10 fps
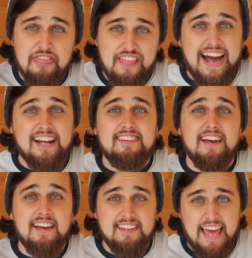that
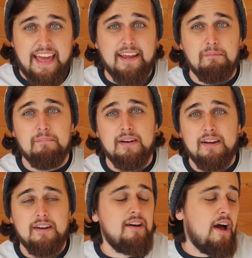game,
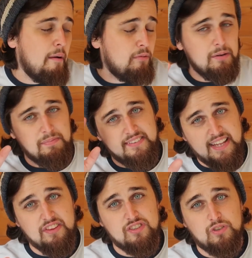I'm going to
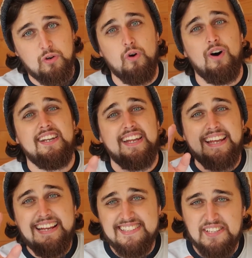predict the score, an
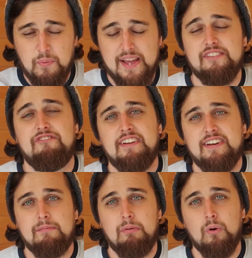easy win for
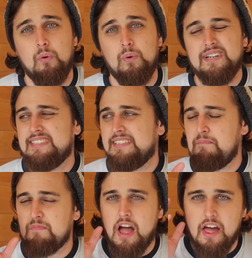Liverpool.
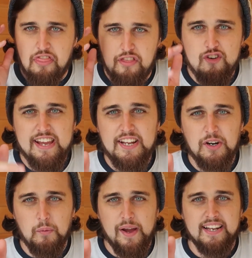A
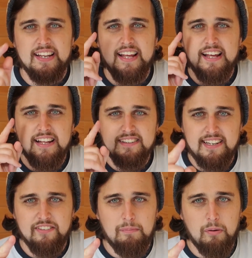3-0 win
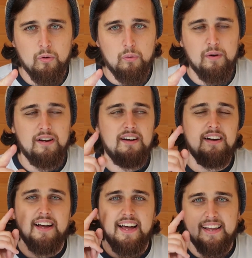to Liverpool
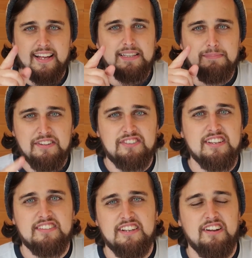against
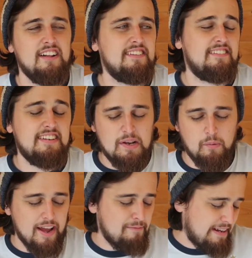Manchester United. Tell you
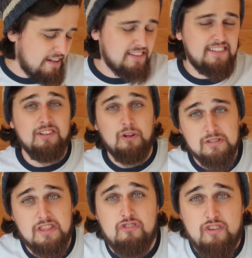what, if Man United
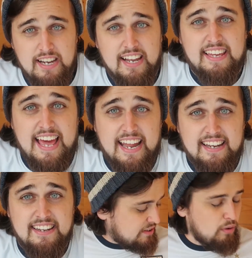lose 3-0
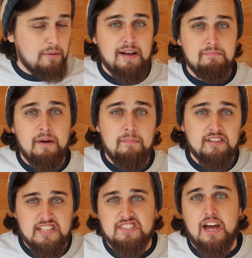again, this is what I'm
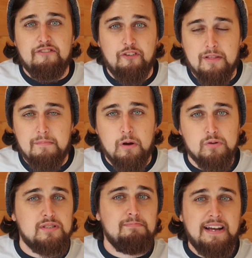most excited for the
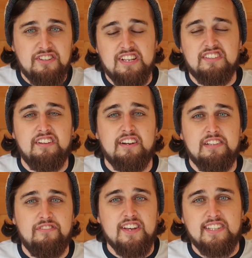most. Manchester
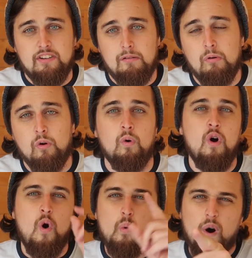United versus
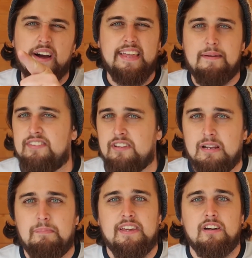Liverpool. What a game it's
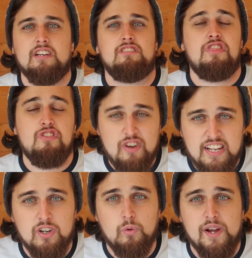going to be, guys. A
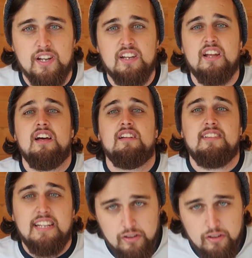3-0 win to